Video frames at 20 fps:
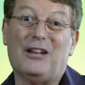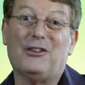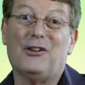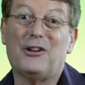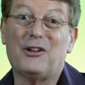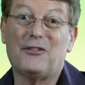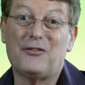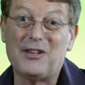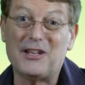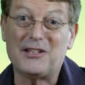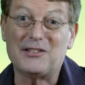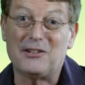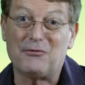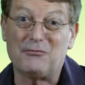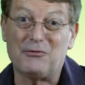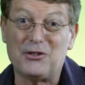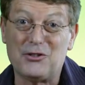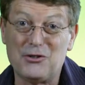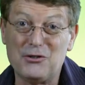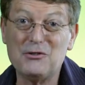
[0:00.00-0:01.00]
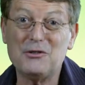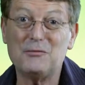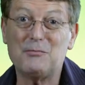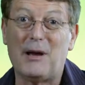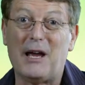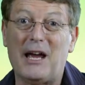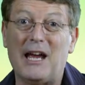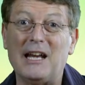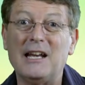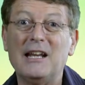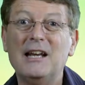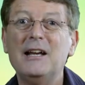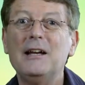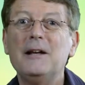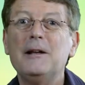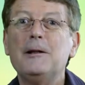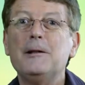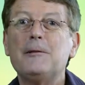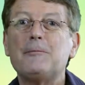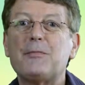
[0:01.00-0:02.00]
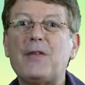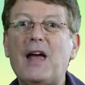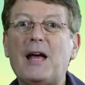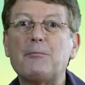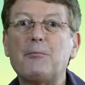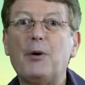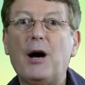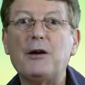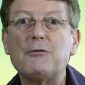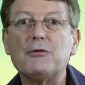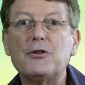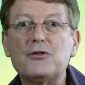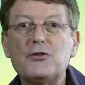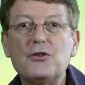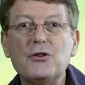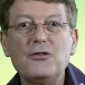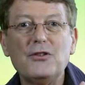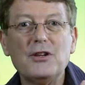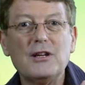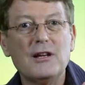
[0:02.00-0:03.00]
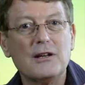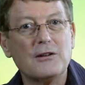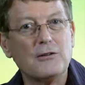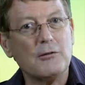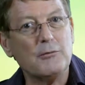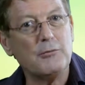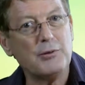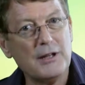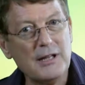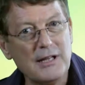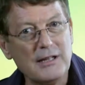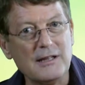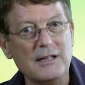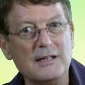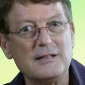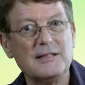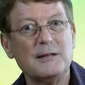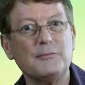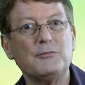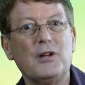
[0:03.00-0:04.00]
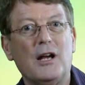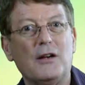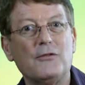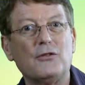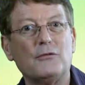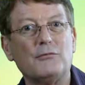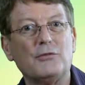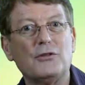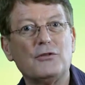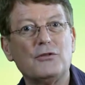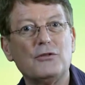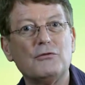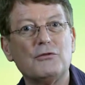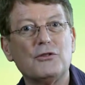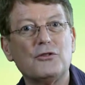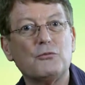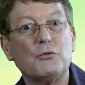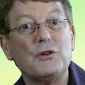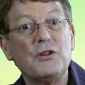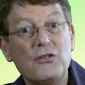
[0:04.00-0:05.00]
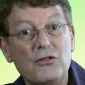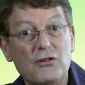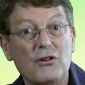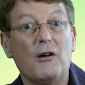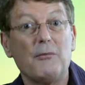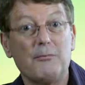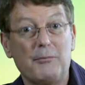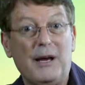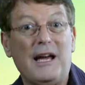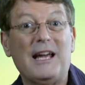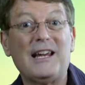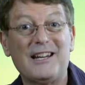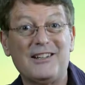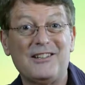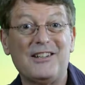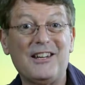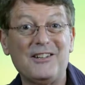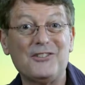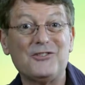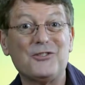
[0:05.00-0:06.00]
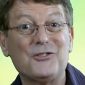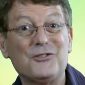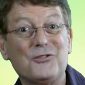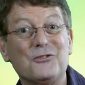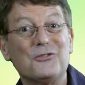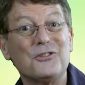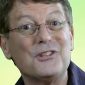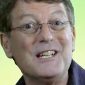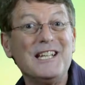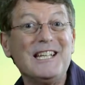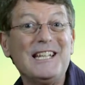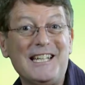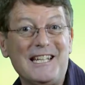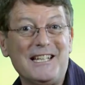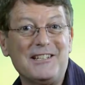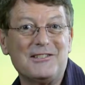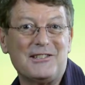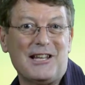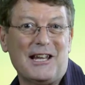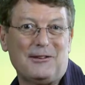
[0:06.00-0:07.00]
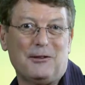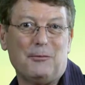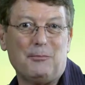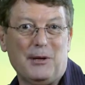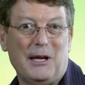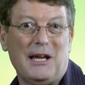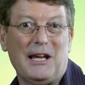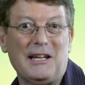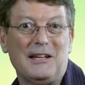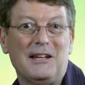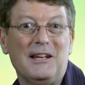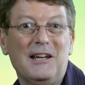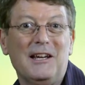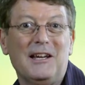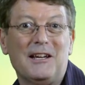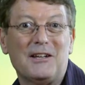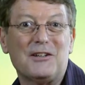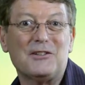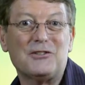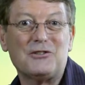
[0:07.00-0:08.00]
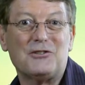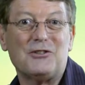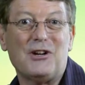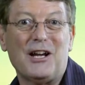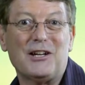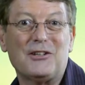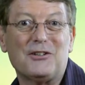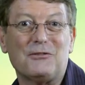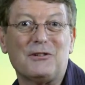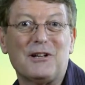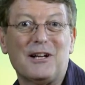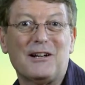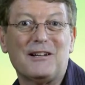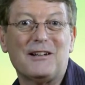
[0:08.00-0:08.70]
a lot of things that reduce pain, that by reducing it completely, sometimes what we do is we stop paying attention to the needs that the pain is trying to